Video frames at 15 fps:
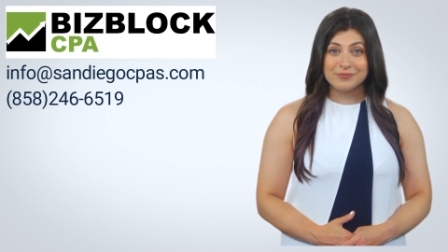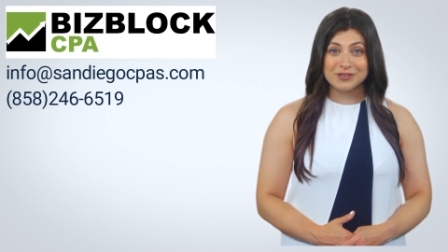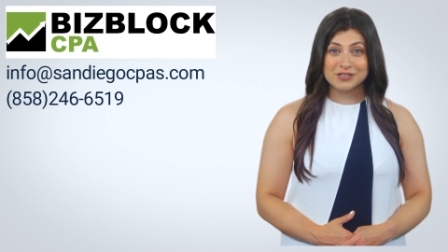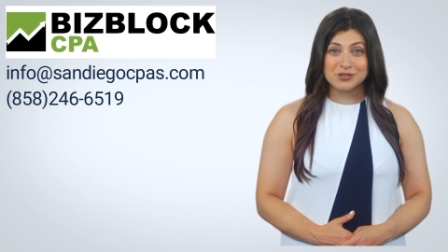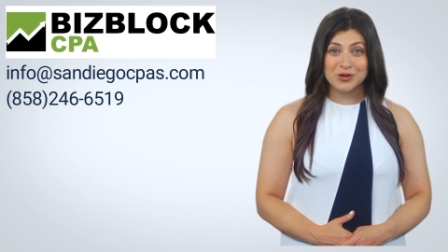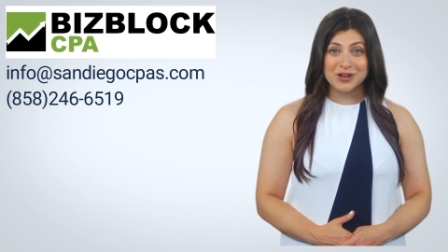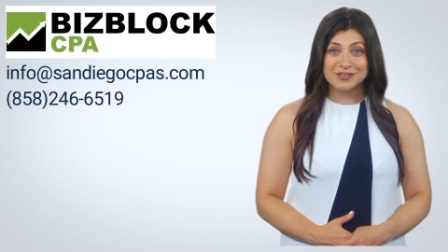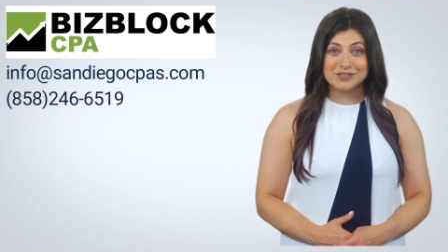
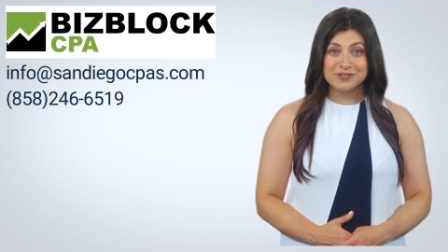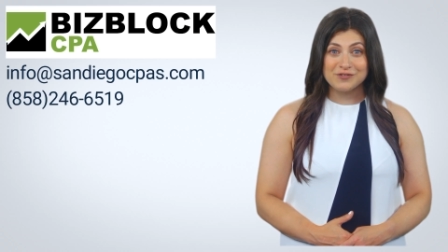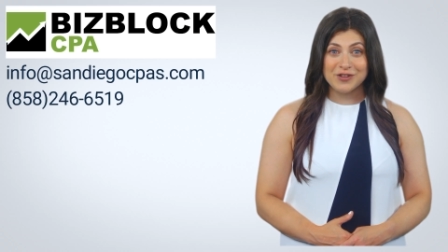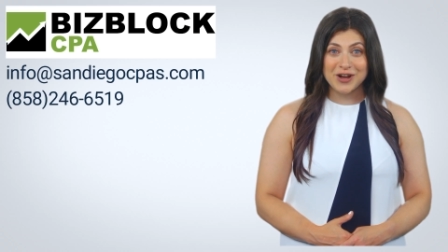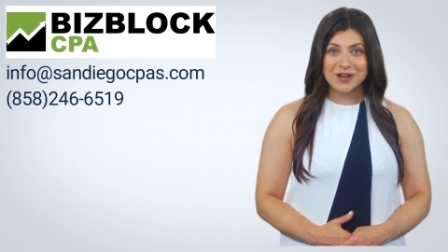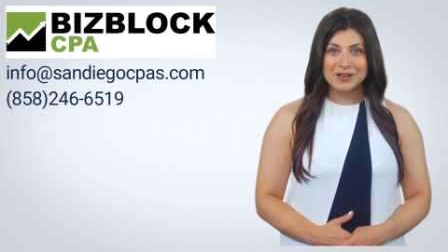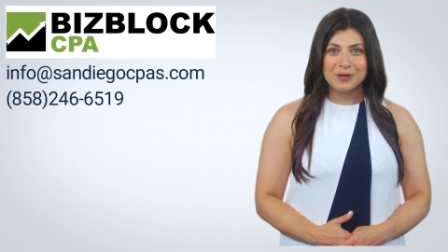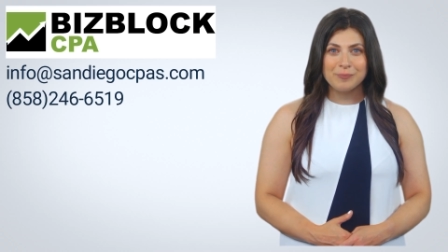
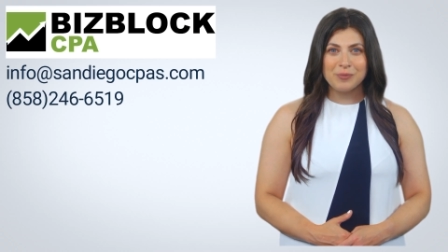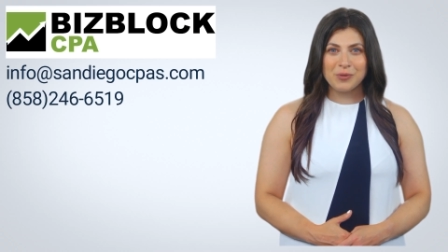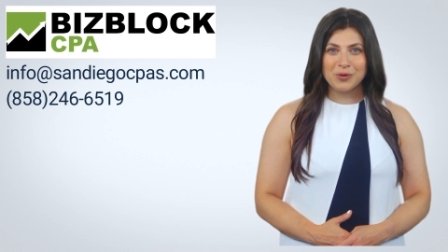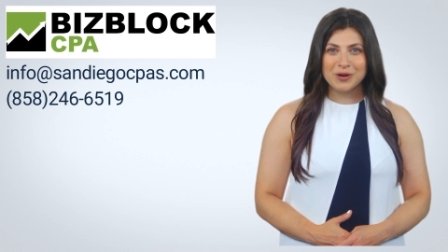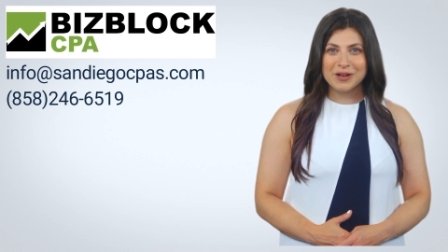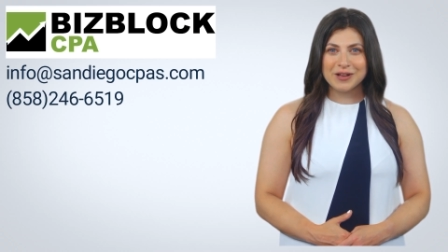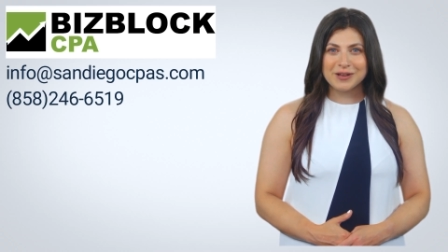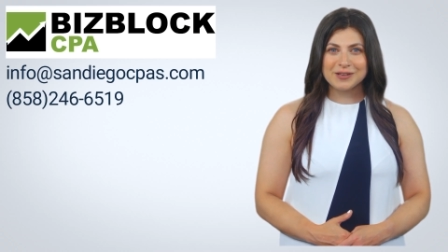Misclassifying
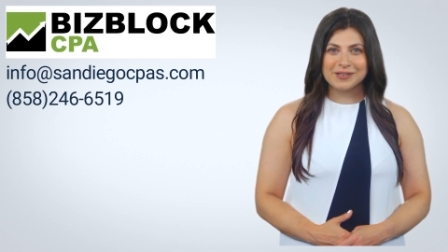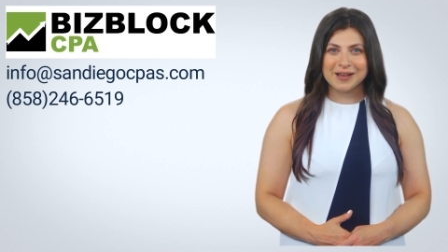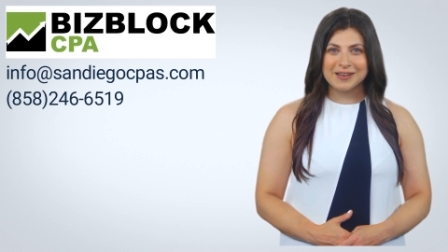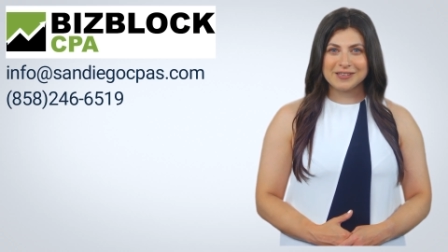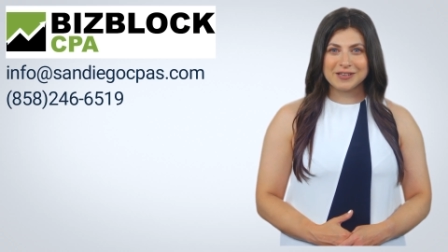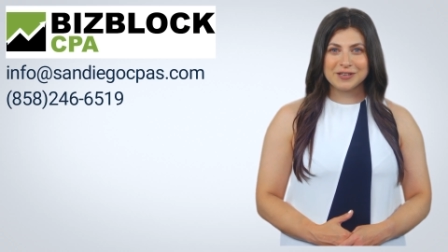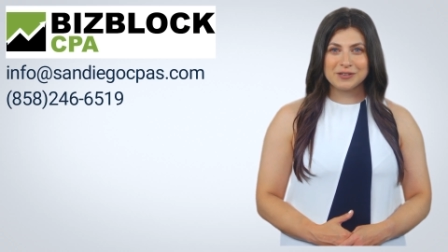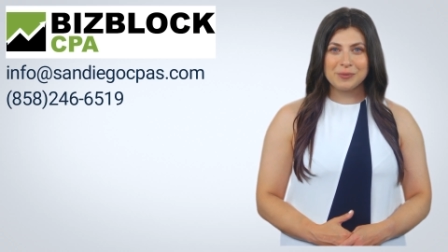employees
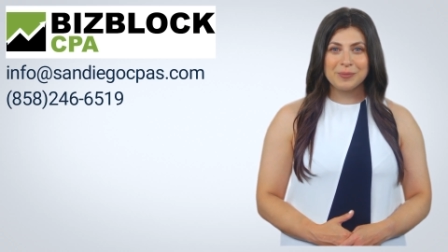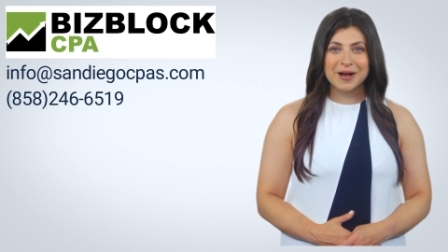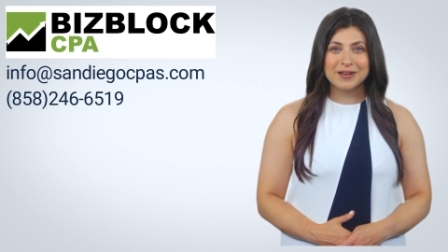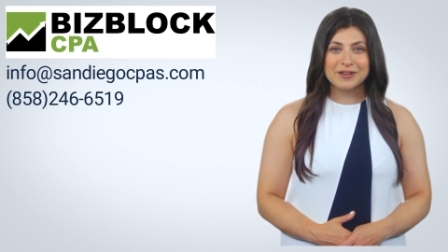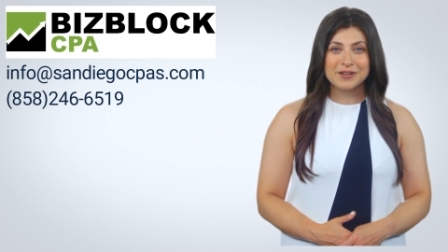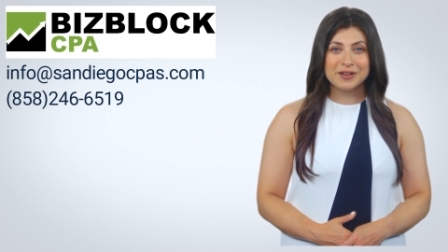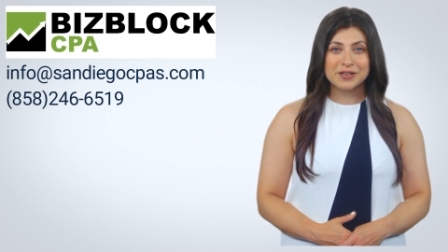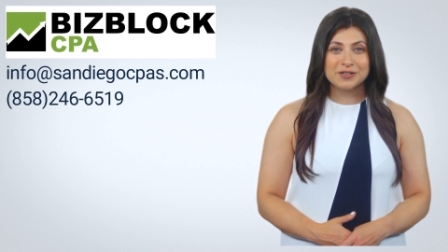as
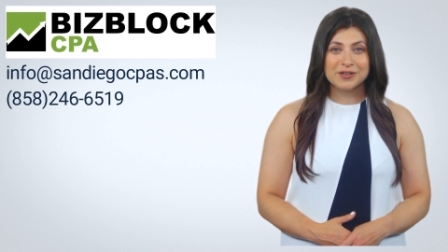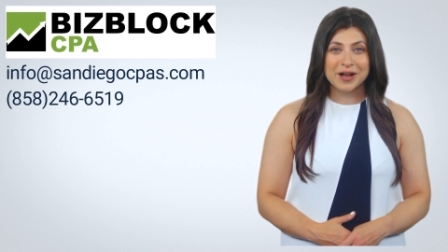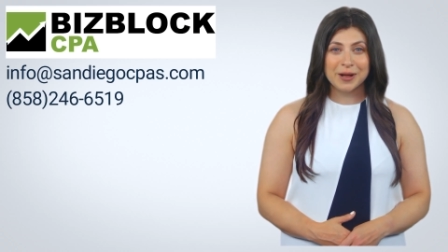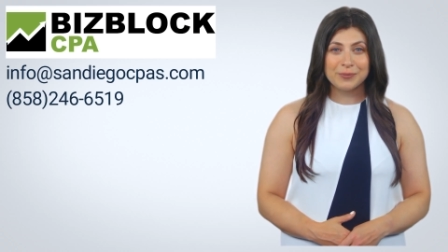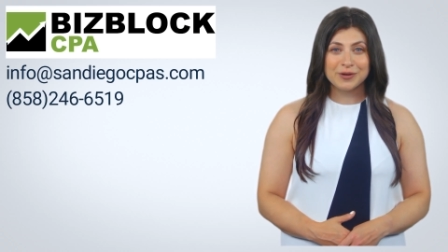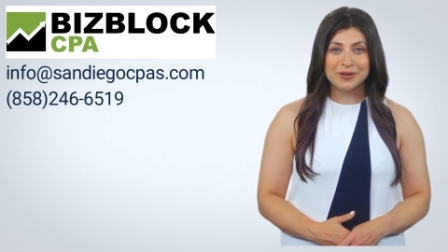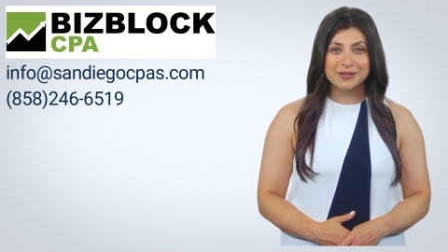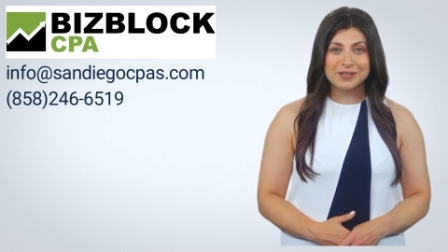independent
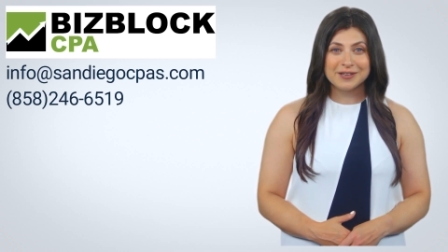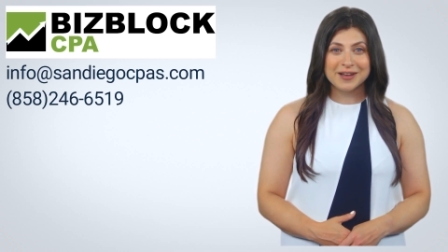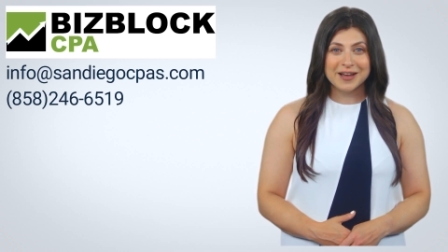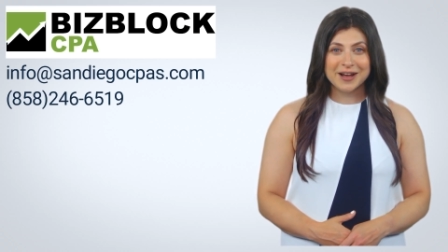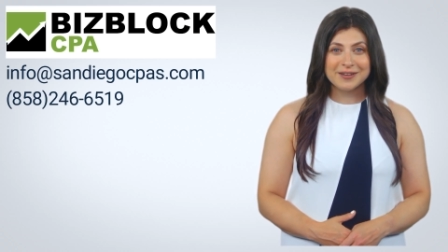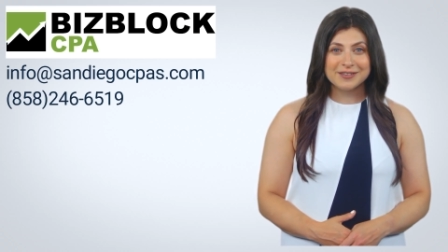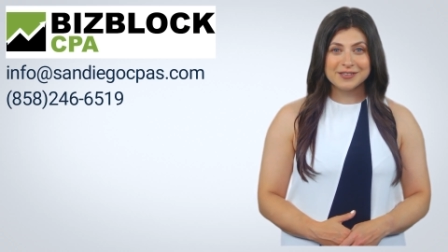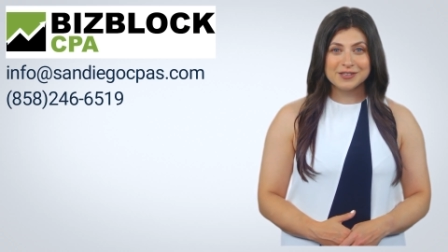contractors can
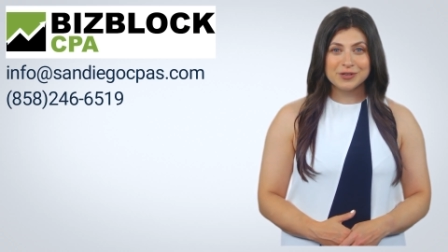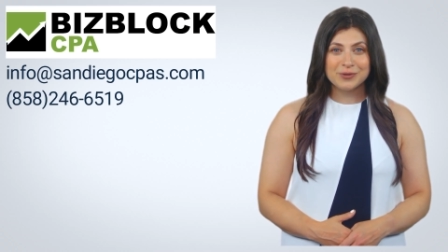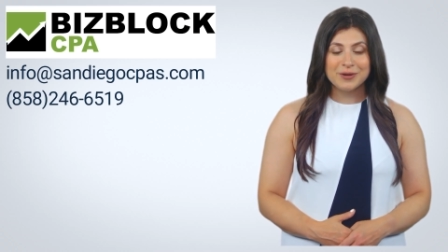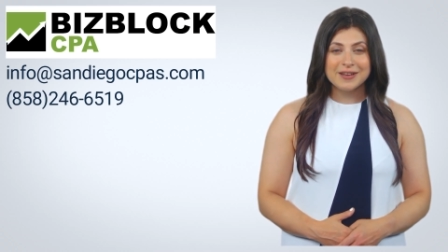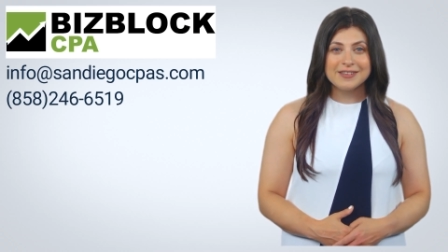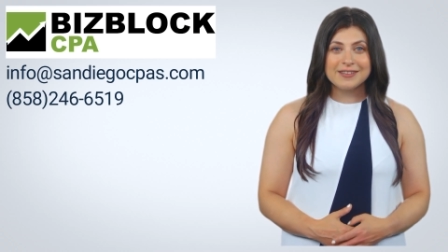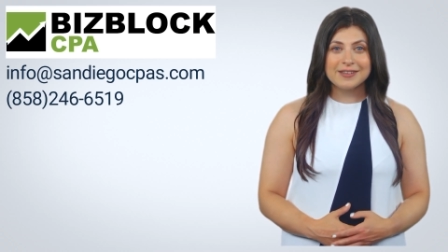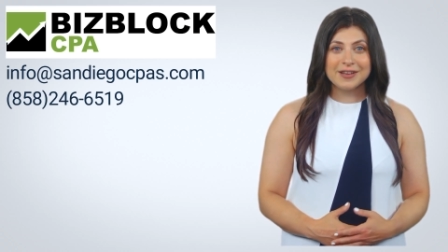have
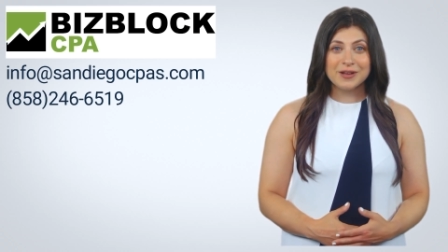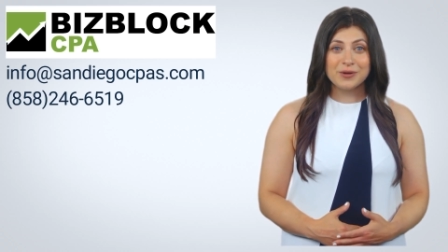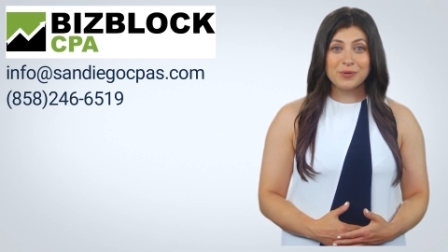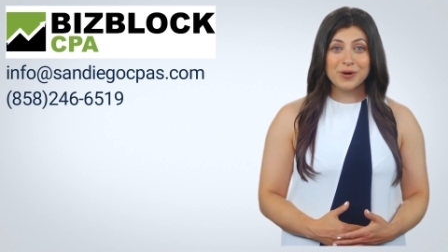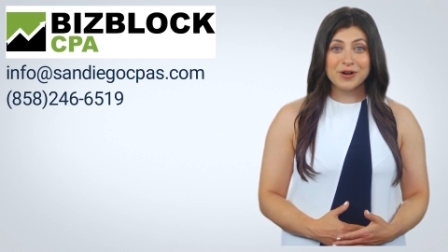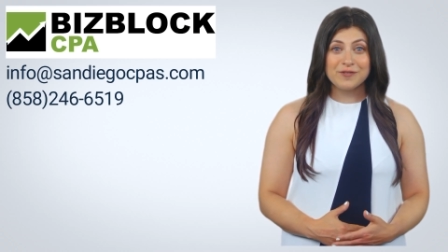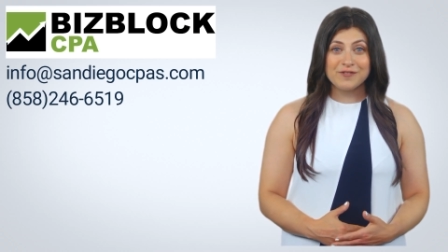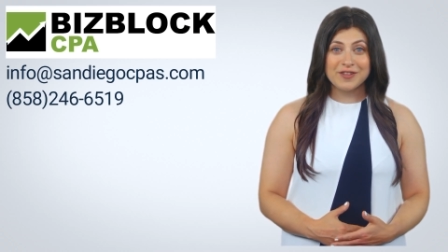serious
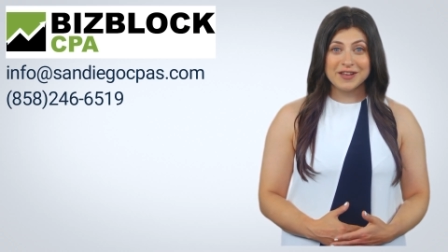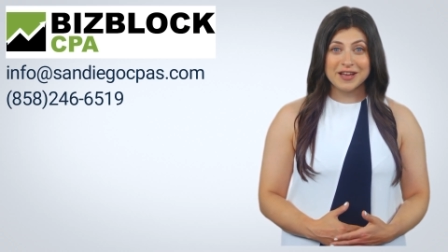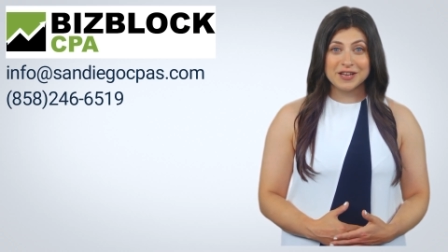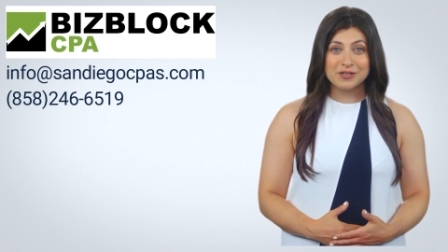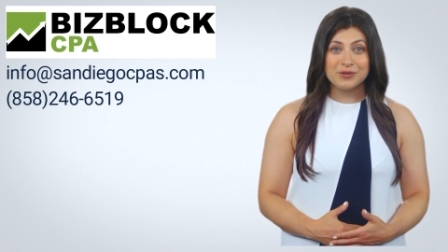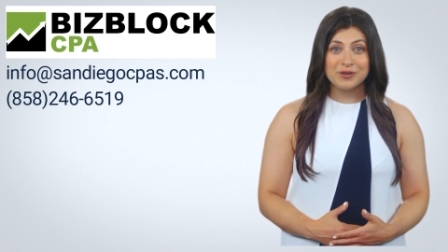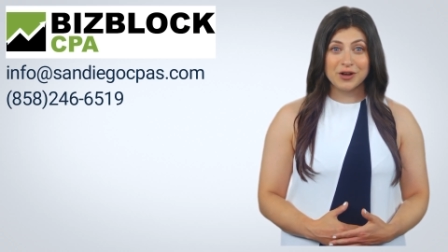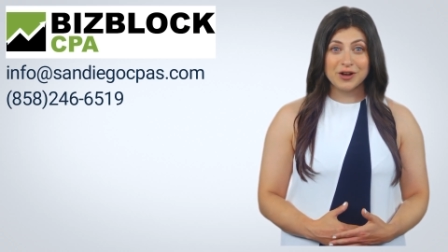legal and
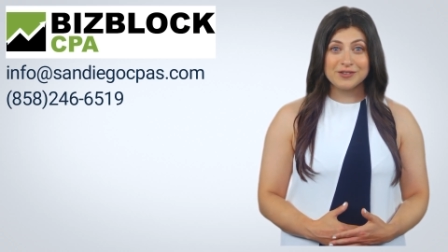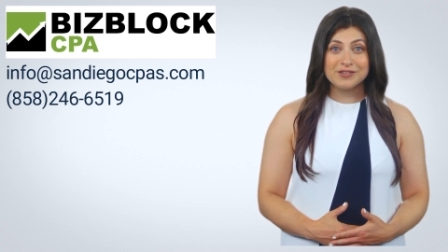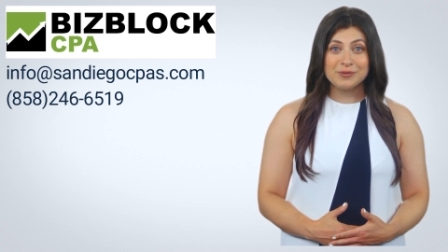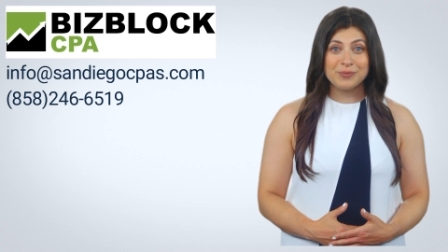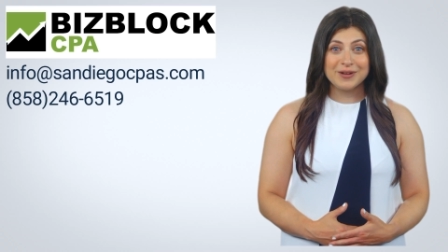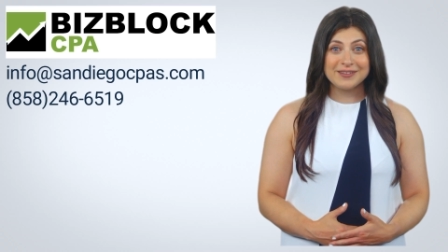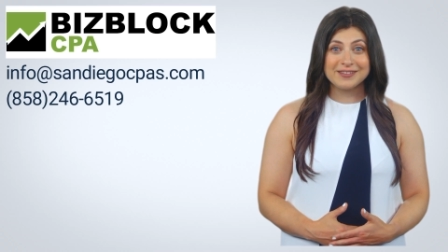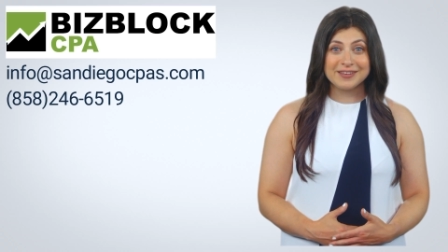financial
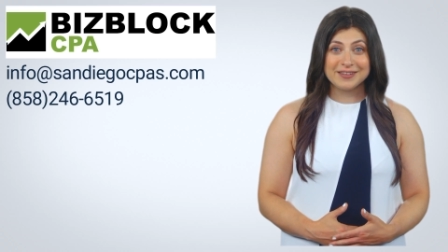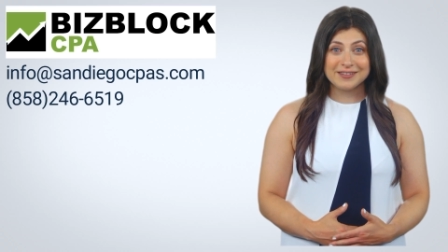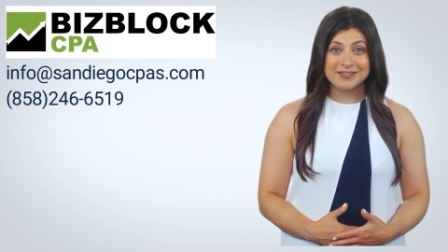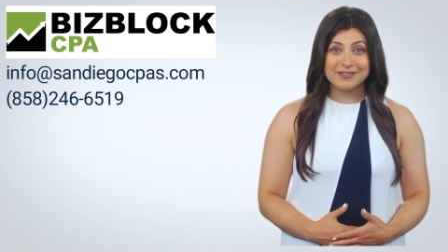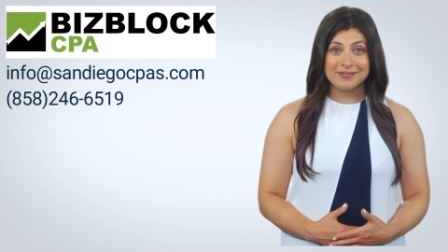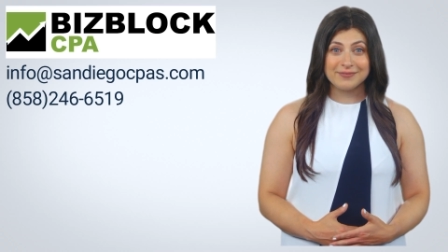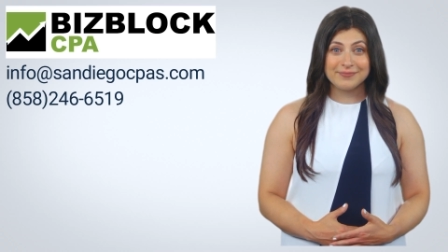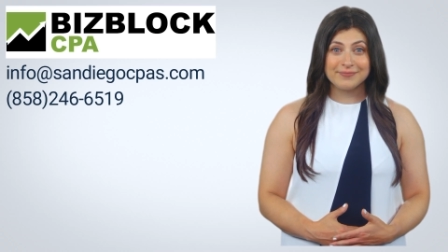consequences.